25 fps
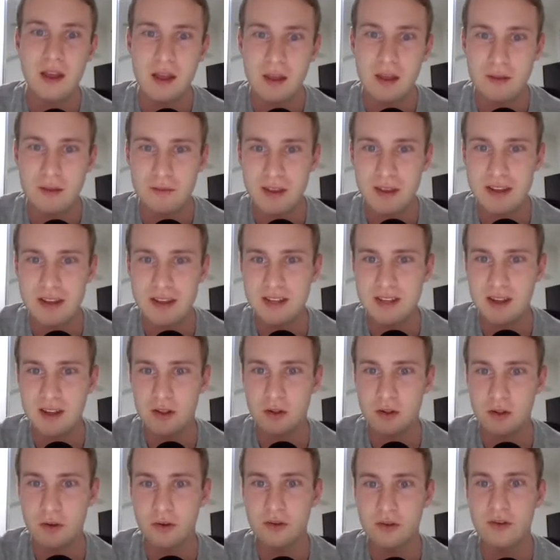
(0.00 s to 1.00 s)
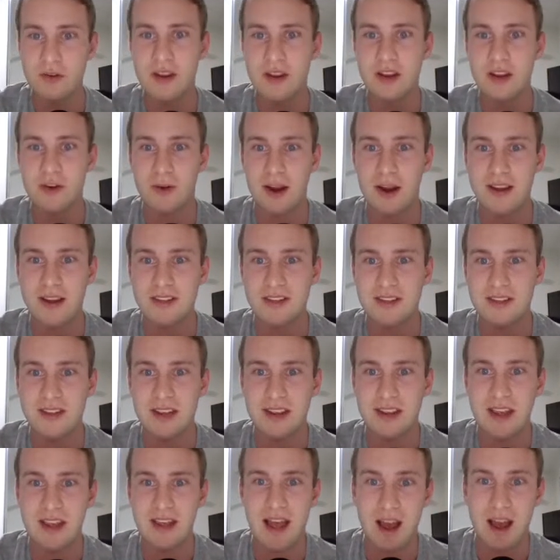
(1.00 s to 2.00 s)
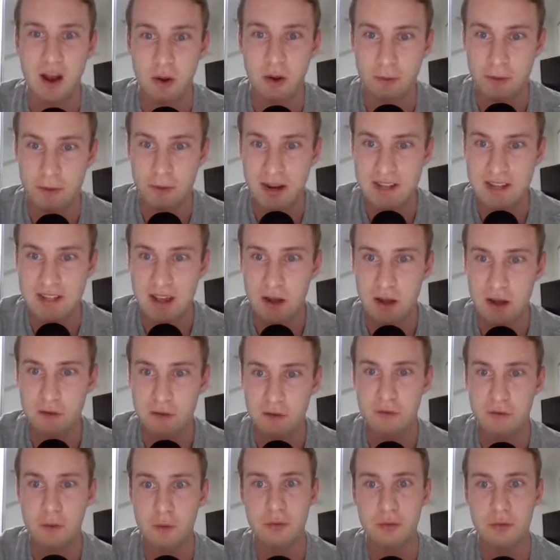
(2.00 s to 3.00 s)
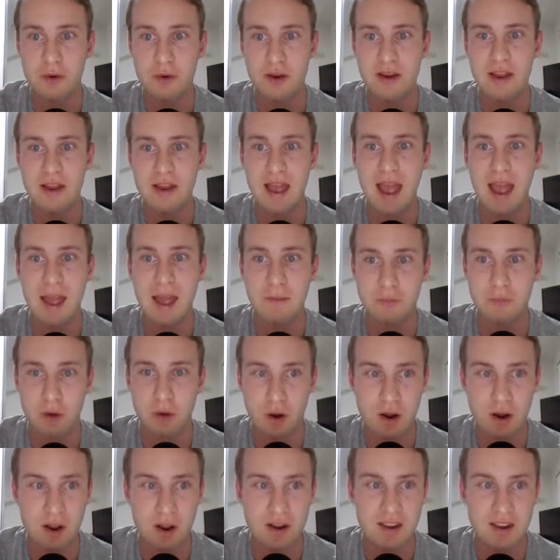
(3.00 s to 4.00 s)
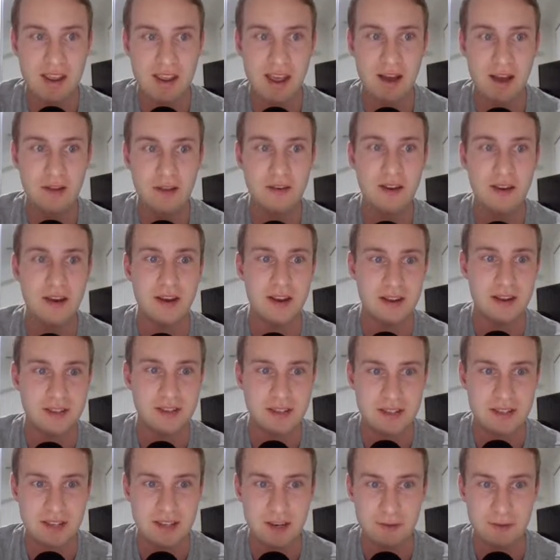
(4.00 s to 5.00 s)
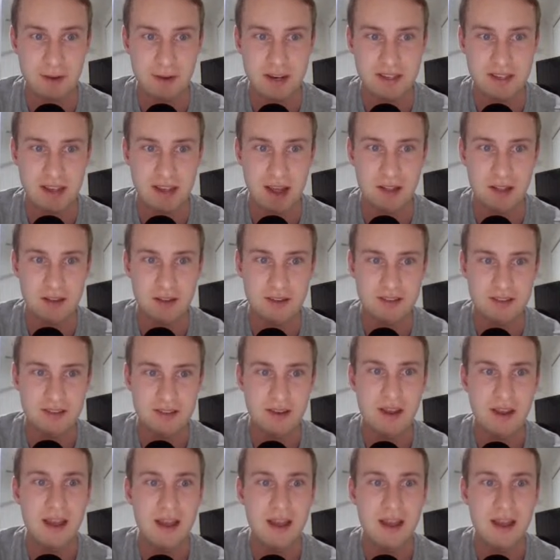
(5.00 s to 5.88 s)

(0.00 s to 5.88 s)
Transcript: These include increasing our retail footprint and product count in existing retailers,